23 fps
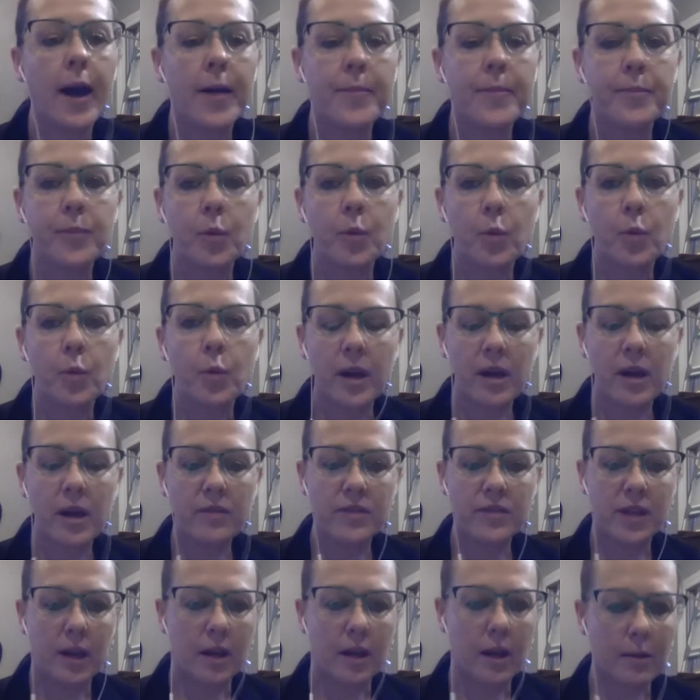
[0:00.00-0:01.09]
What I've
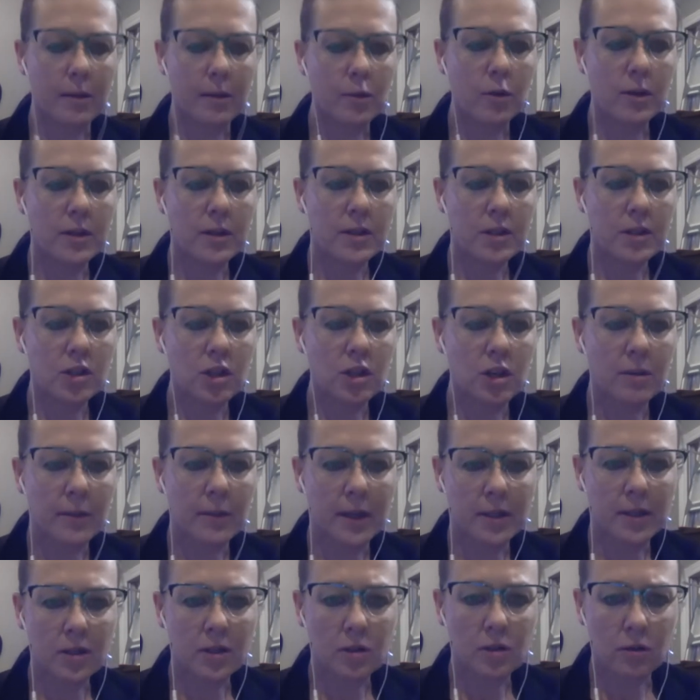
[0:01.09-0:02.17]
done, I'm going to share my
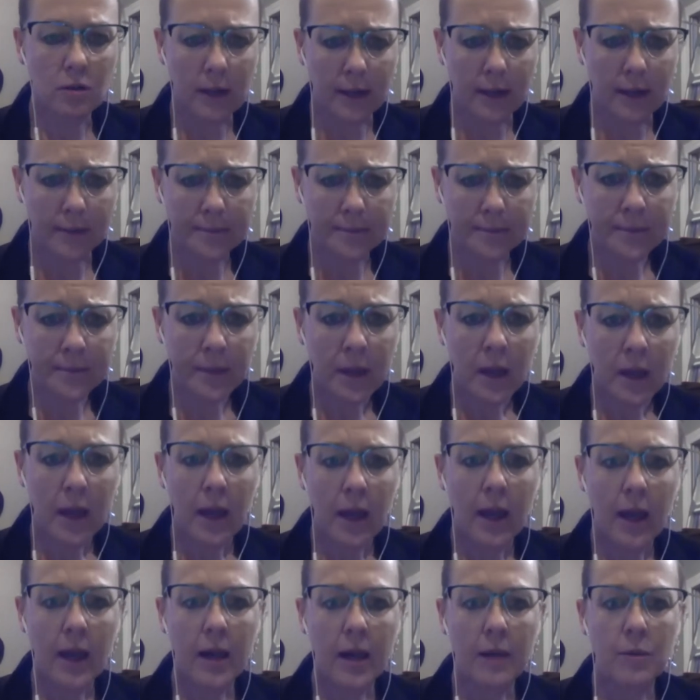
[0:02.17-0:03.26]
screen,
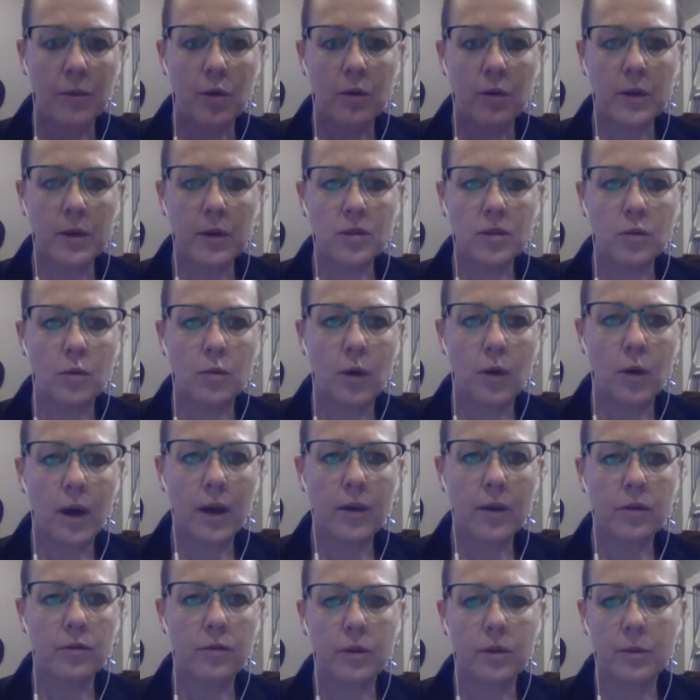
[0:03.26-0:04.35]
and I'm going to walk
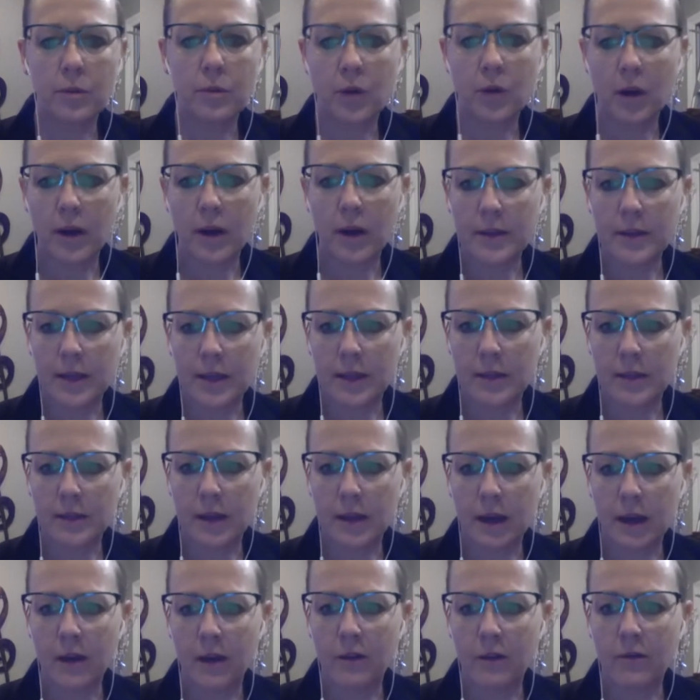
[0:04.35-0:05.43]
through the process
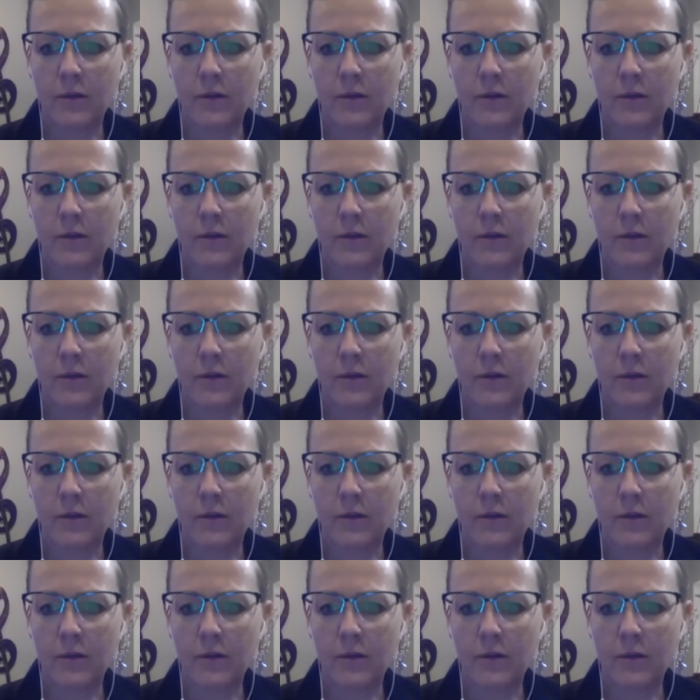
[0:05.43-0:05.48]
of